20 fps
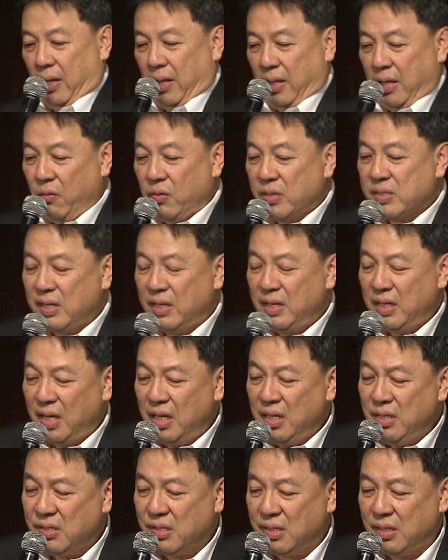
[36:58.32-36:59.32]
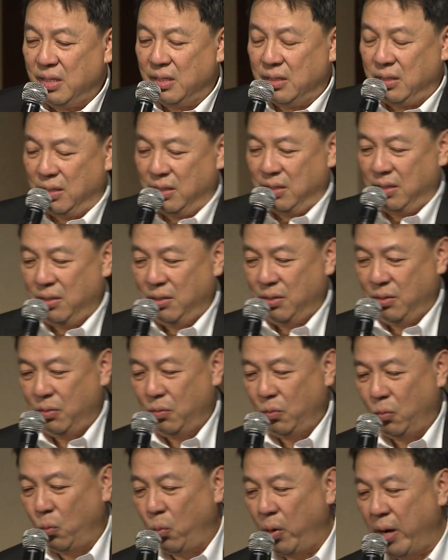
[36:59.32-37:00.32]
There was an incident
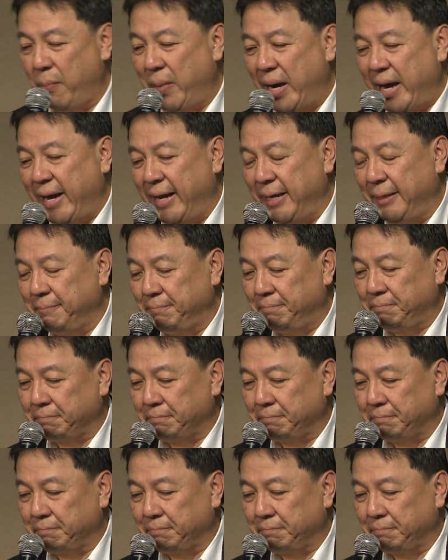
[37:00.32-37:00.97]
whereby